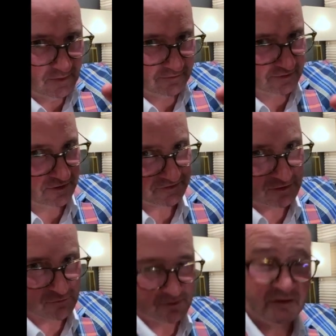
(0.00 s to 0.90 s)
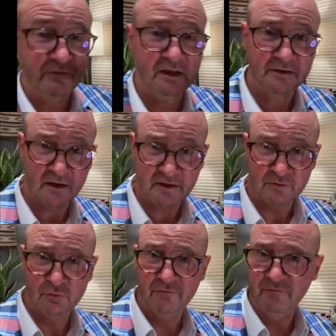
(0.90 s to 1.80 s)
So the guys at Corowa, if you get down there,
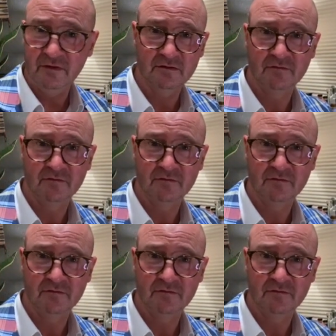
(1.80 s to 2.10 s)
it's worth a visit.